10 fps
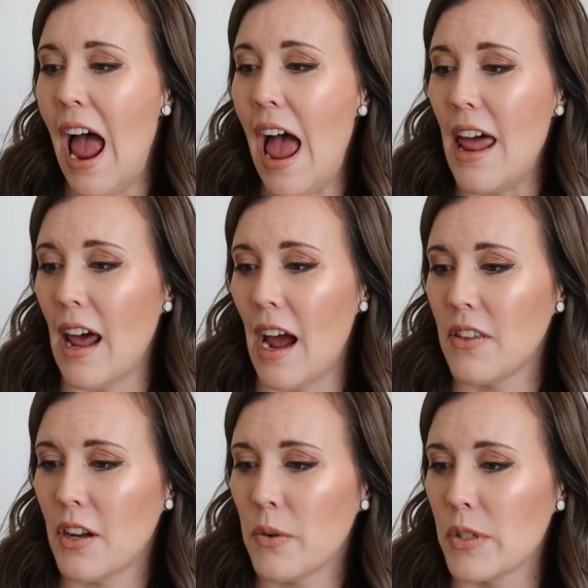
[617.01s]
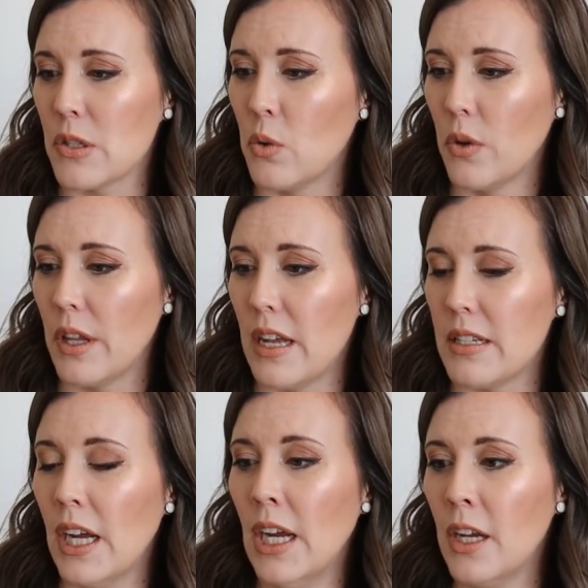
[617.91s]
And I thought it was cool
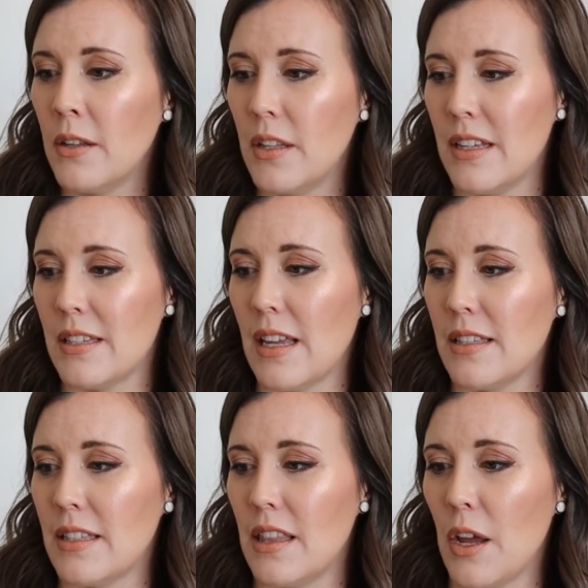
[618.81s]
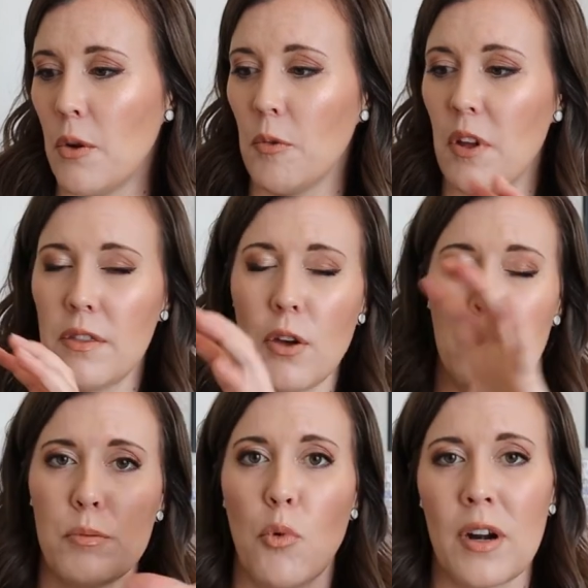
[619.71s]
that it says that they,
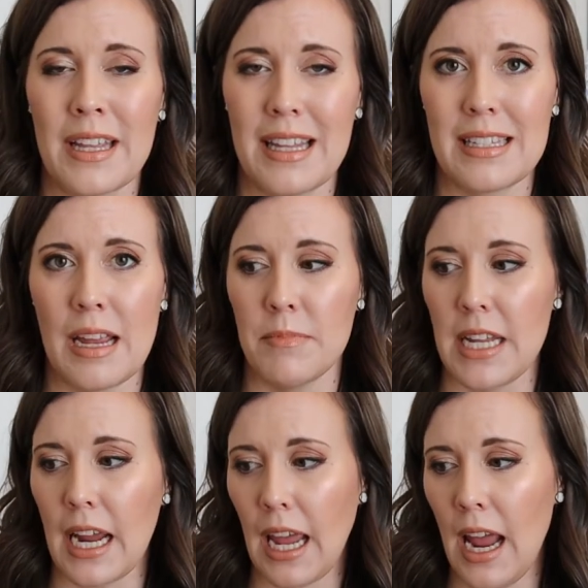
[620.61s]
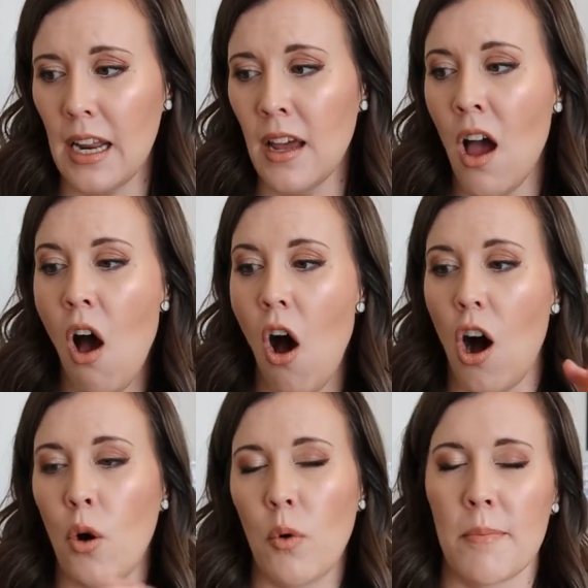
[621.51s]
those born in the same decade
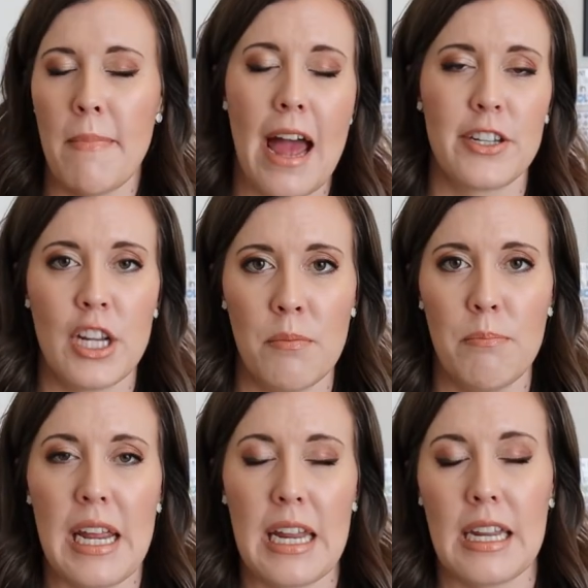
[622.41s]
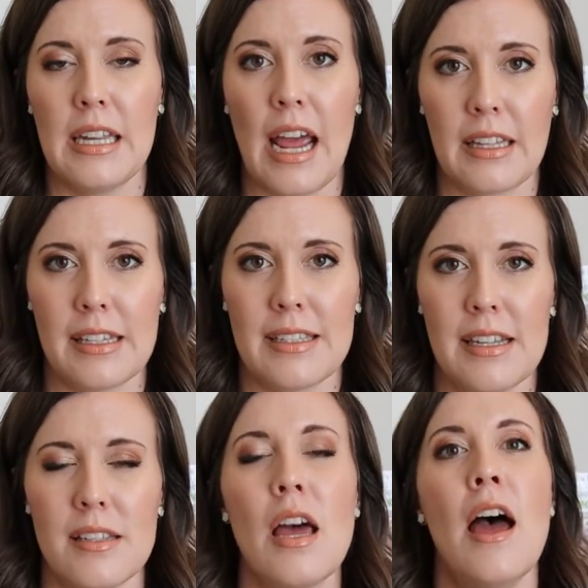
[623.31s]
all wear matching beaded
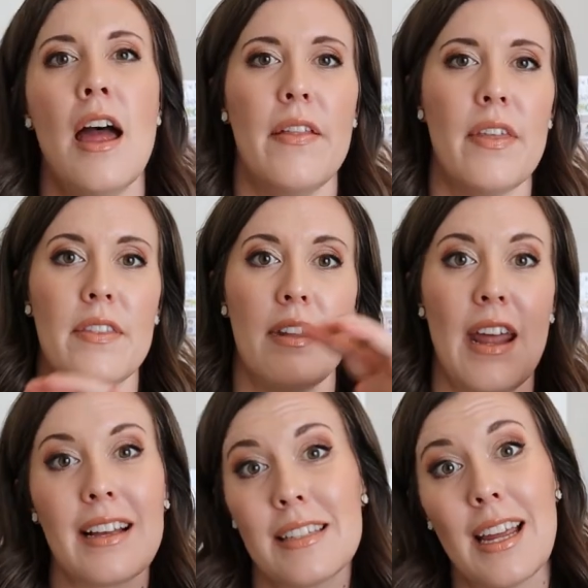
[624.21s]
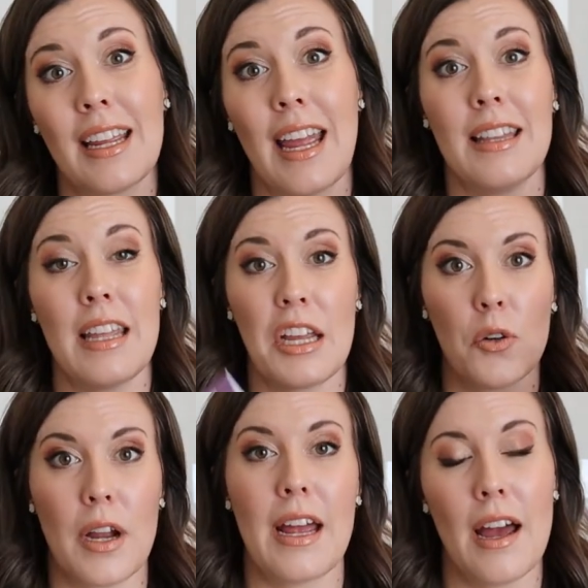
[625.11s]
necklaces. And then the next decade, they
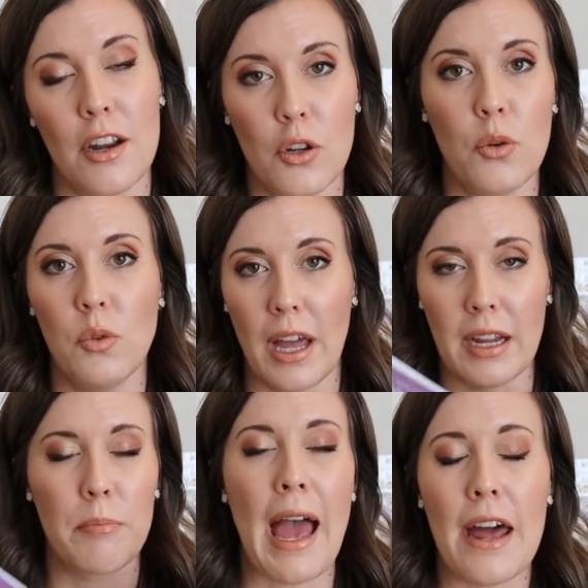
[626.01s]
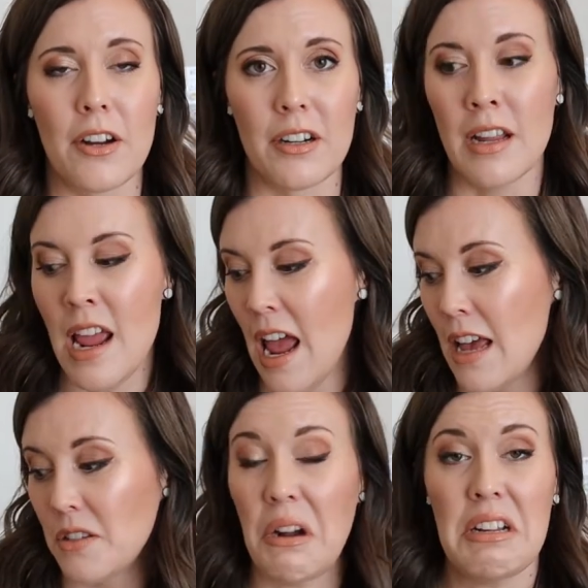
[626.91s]
create a new like pattern.
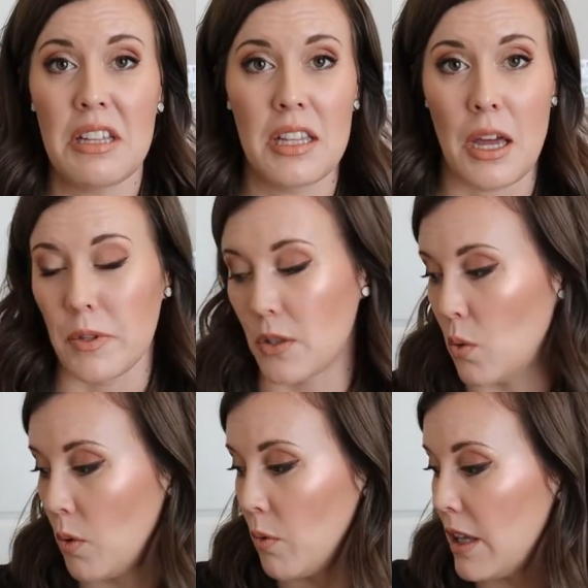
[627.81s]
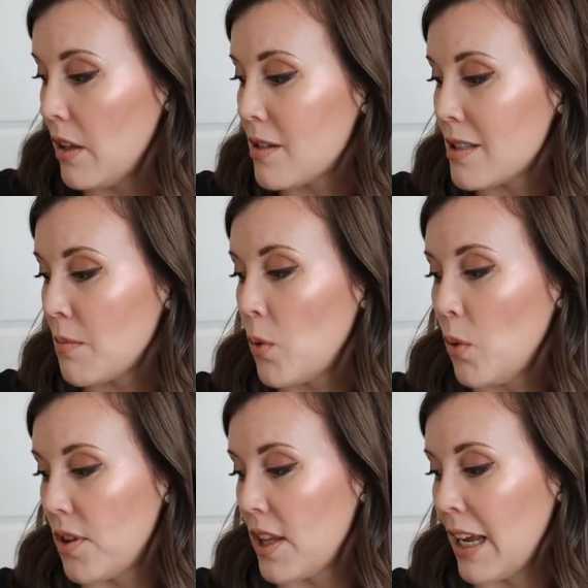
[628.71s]
So I just thought that was cool. We learned some
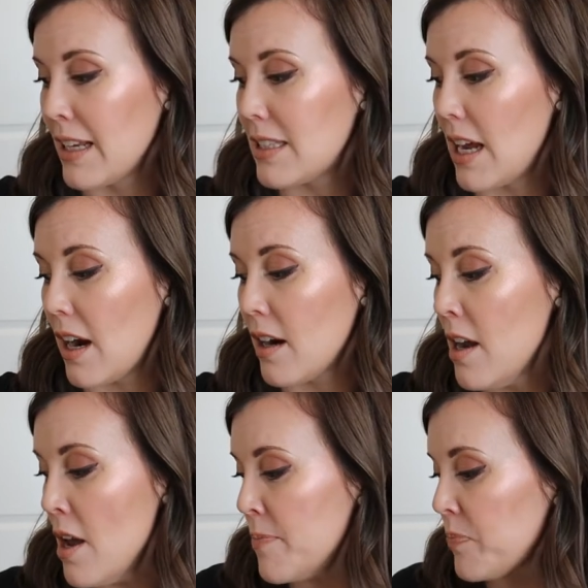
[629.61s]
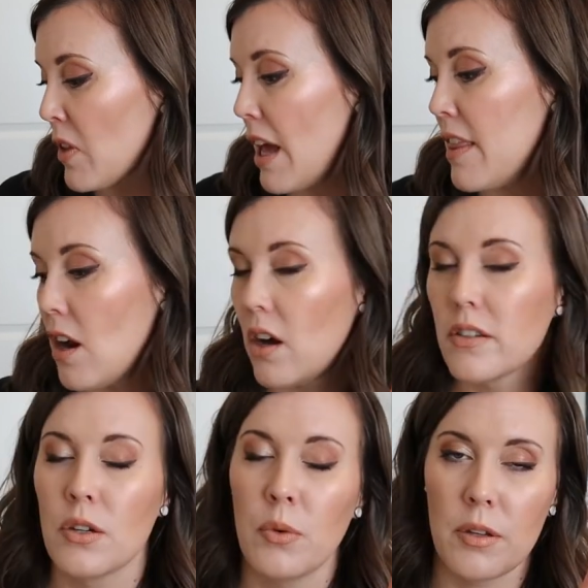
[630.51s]
cool things there. And then
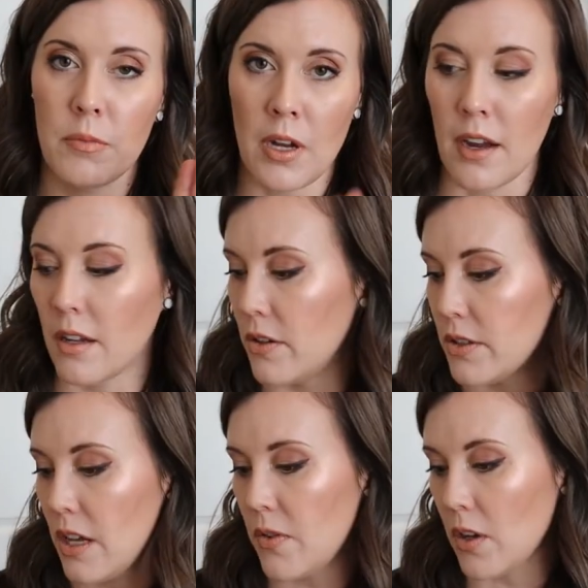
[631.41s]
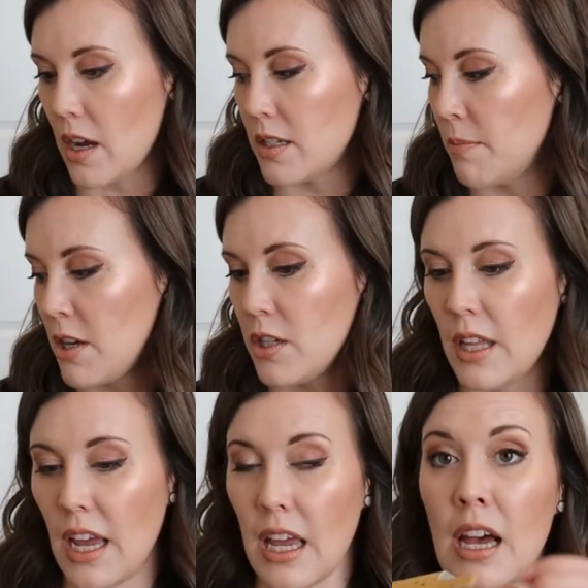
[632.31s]
also with the binoculars, I forgot to
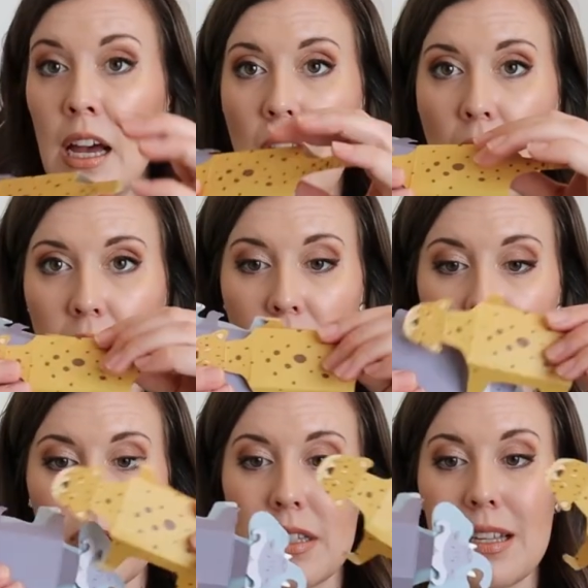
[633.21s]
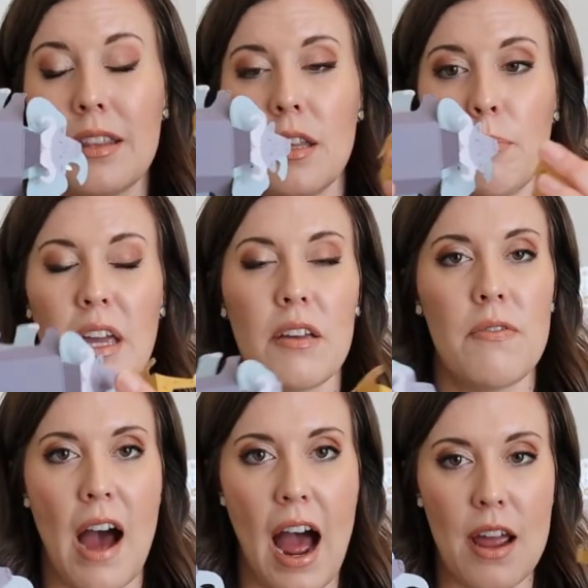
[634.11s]
mention they gave us the big
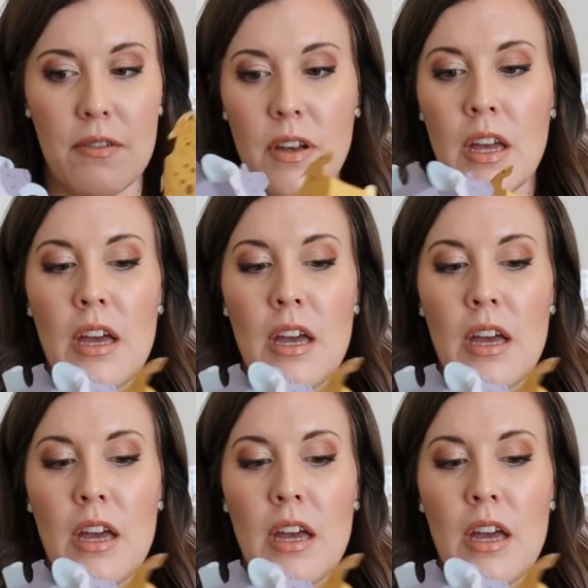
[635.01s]
five.